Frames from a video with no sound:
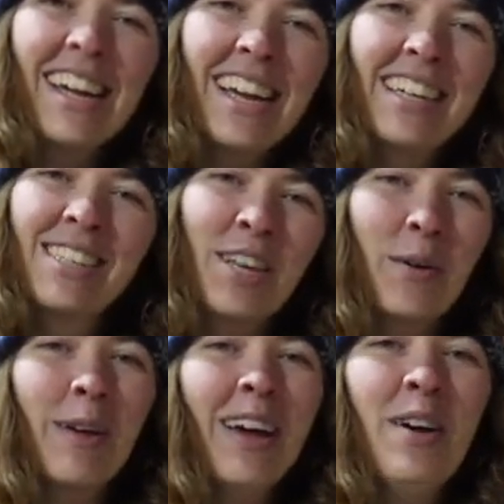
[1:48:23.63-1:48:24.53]
and so
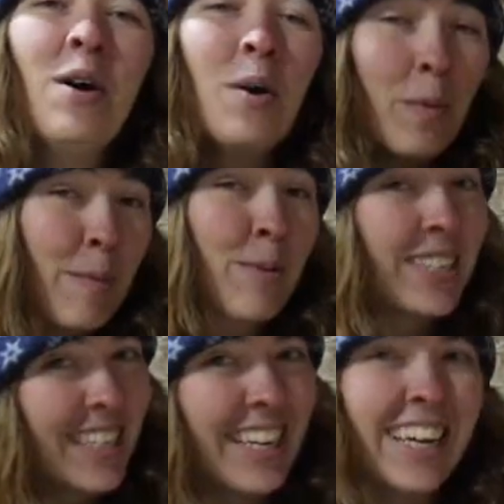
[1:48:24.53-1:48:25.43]
we, we
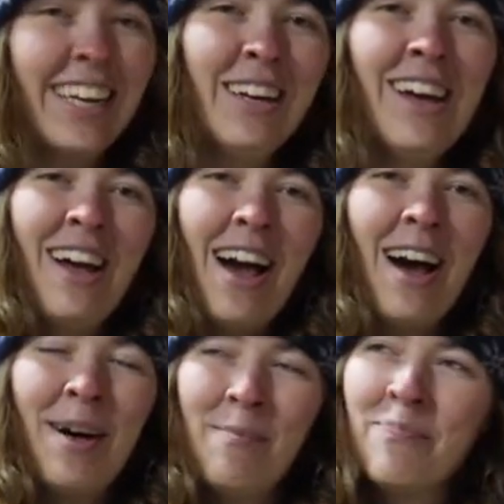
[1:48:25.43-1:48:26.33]
proceeded
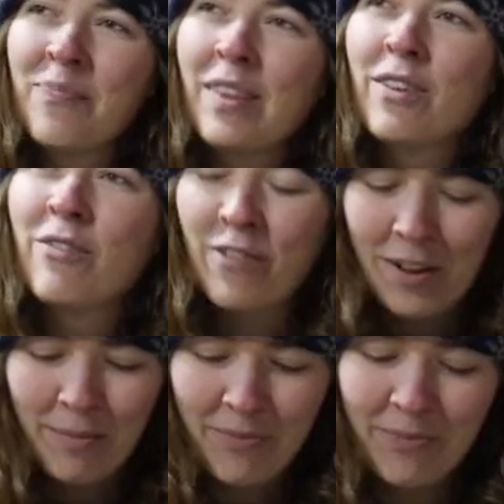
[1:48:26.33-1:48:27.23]
um,
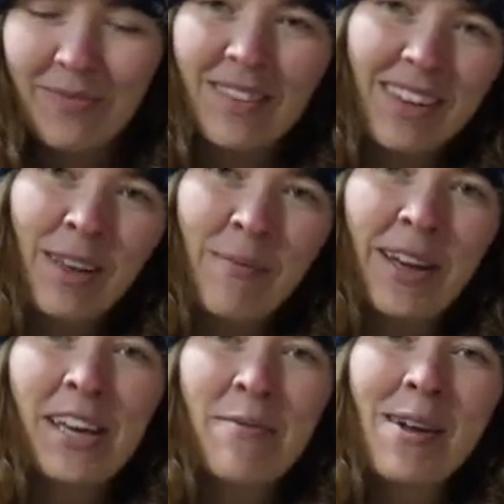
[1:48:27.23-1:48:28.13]
from him
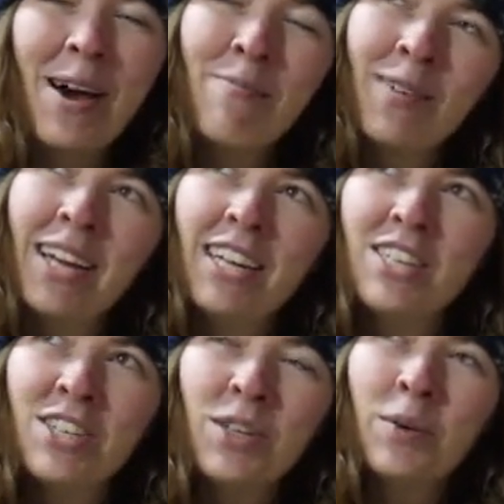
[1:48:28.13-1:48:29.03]
picking me up
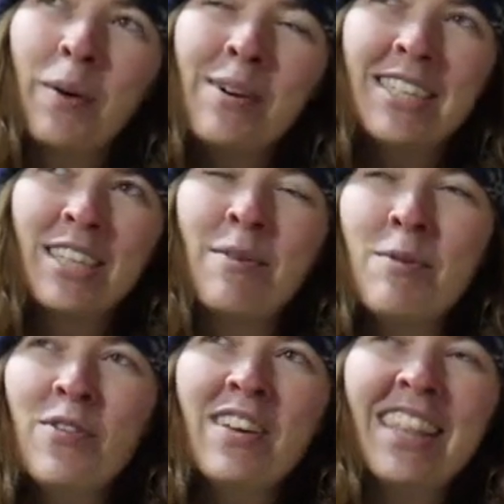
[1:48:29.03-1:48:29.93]
to we went to the
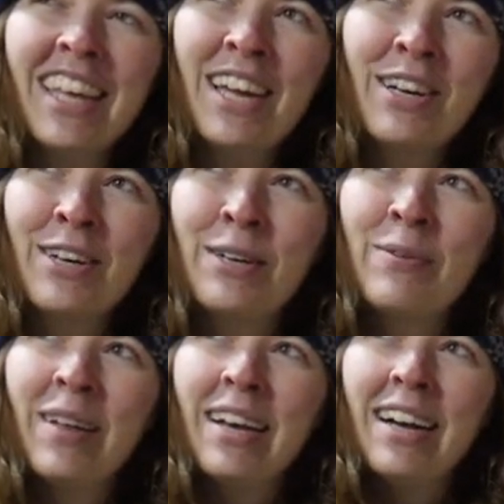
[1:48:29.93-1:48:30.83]
movie theater
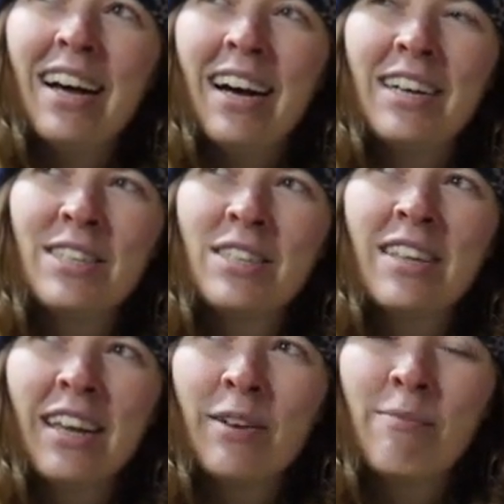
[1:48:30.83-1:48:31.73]
uh,
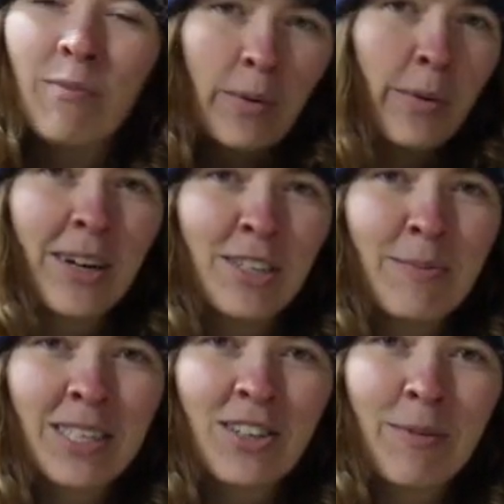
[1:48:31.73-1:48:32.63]
and we watched
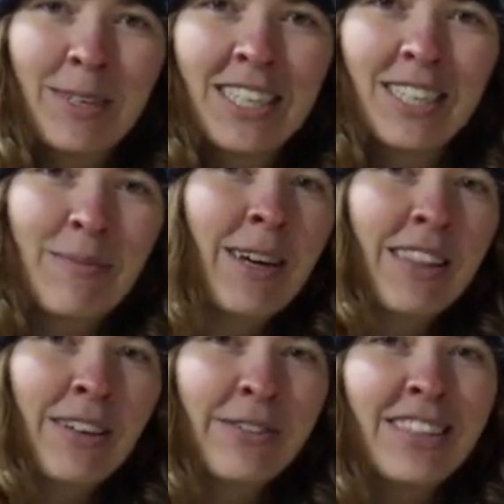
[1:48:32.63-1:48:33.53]
Mr. and Mrs. Smith,
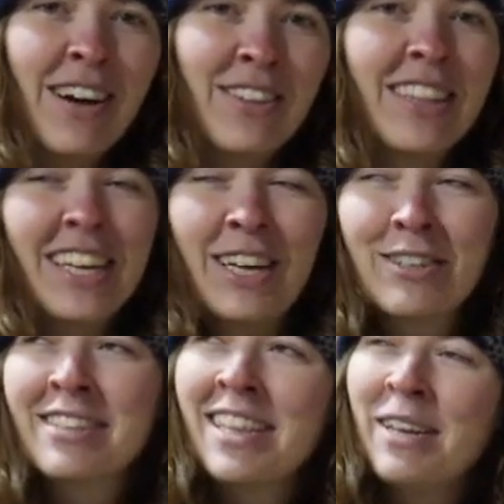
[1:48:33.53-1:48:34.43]
who was out in
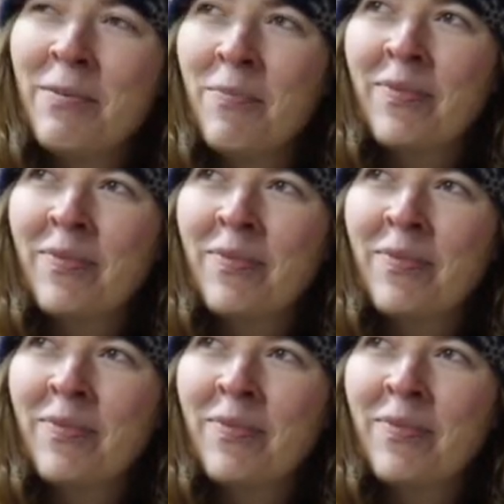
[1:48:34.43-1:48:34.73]
theaters then